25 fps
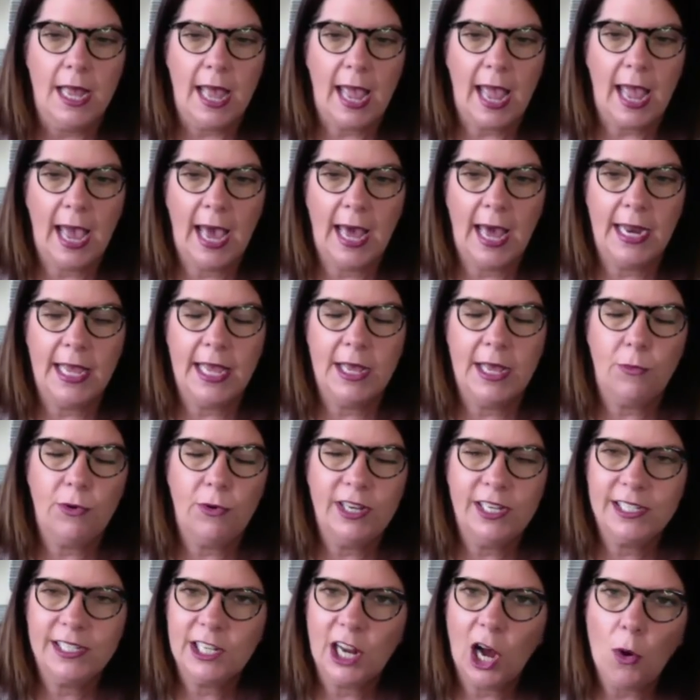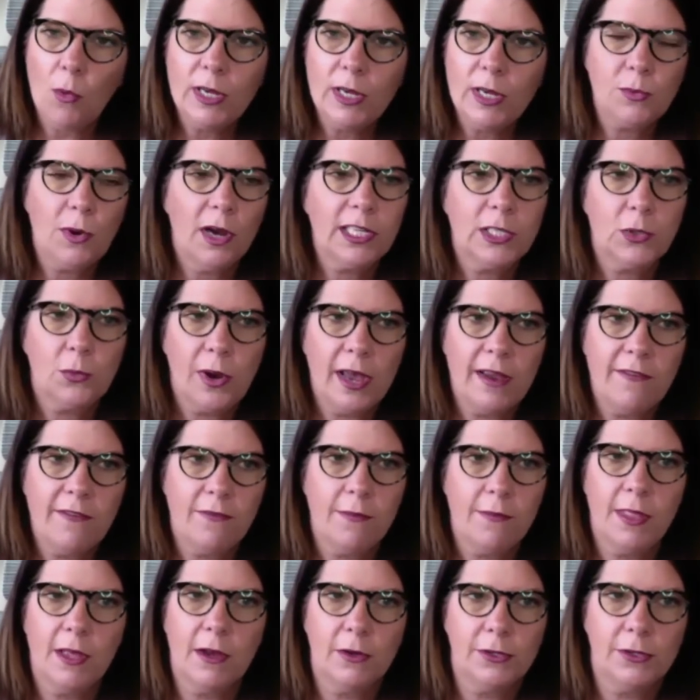And we just always walked away
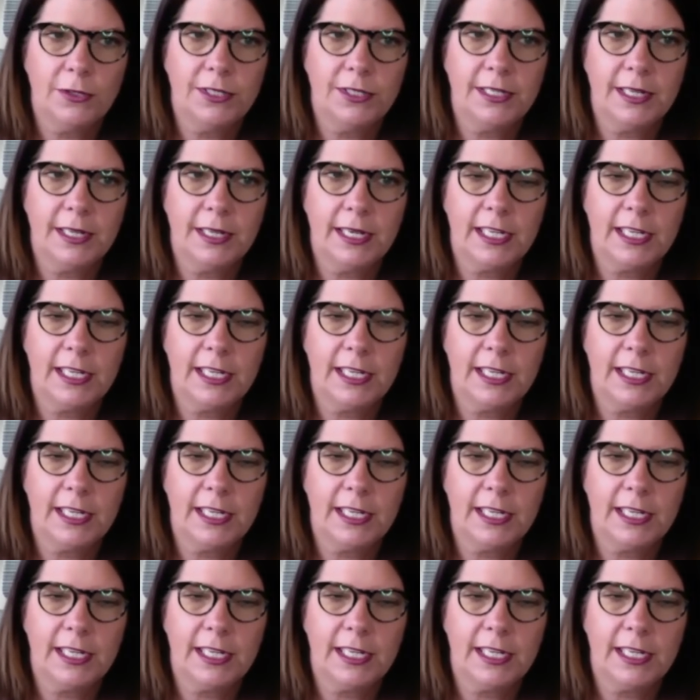from those